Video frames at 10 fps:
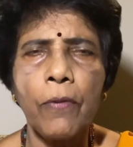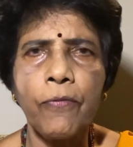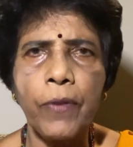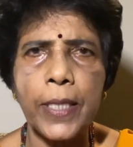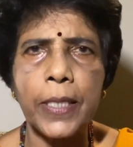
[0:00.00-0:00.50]

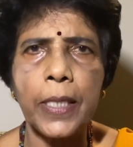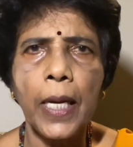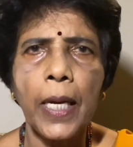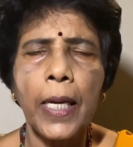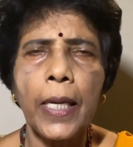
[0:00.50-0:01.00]
first,
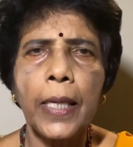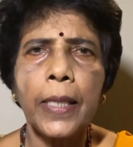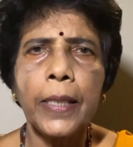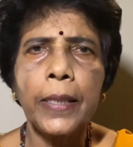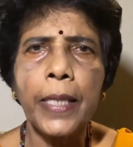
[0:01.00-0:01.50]

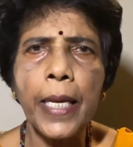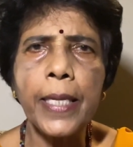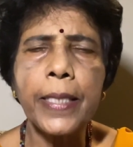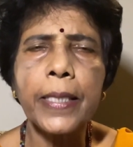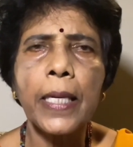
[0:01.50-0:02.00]

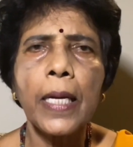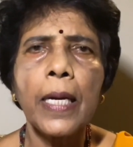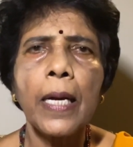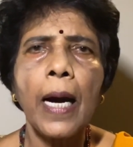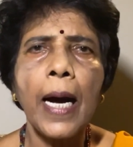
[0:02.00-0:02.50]
these
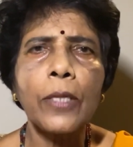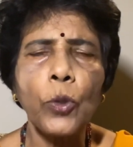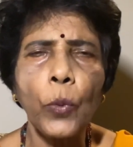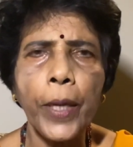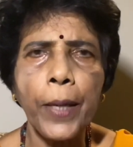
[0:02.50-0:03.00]

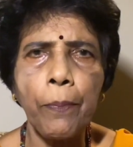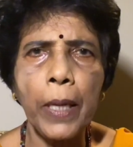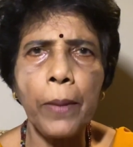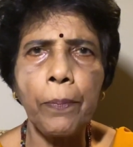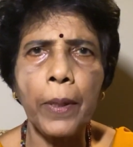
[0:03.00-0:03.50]
Asuric
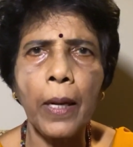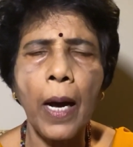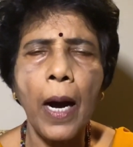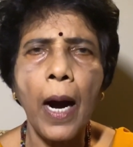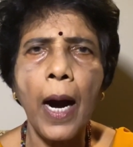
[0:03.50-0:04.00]
people
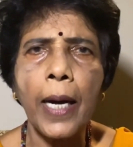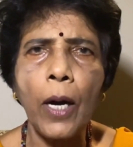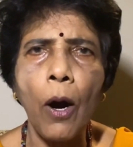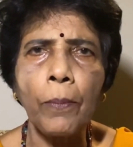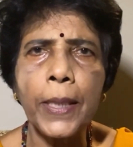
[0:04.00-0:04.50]
are
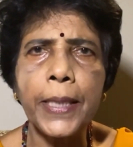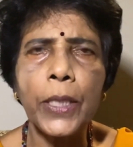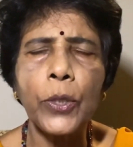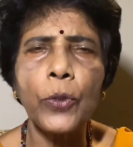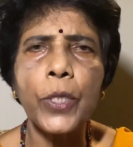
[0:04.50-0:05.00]

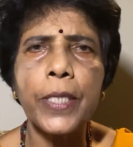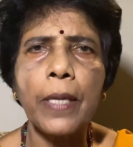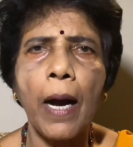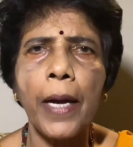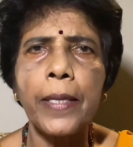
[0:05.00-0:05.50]
committed to
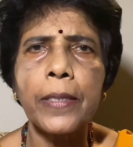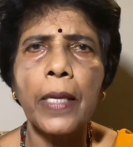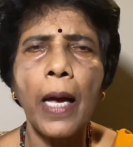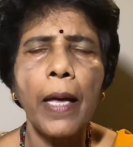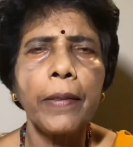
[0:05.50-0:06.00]
desires
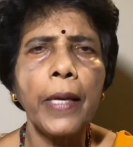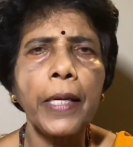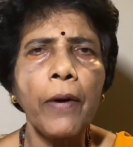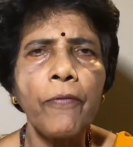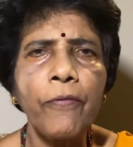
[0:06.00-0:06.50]
that
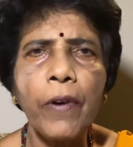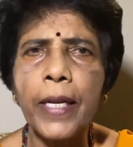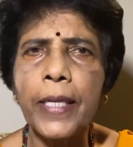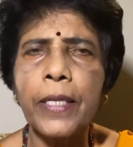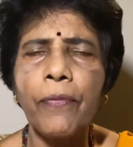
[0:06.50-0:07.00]
are
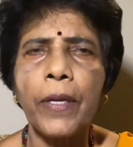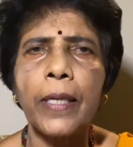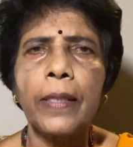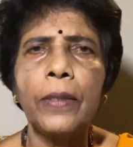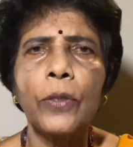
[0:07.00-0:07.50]
very
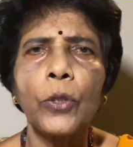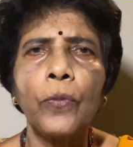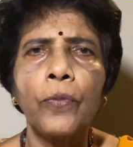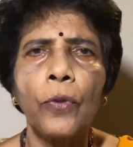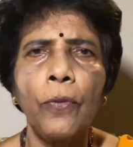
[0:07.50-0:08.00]
difficult
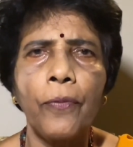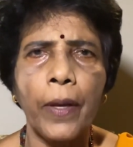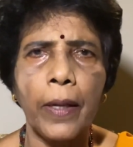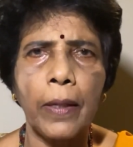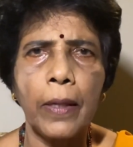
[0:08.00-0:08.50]
to fulfill.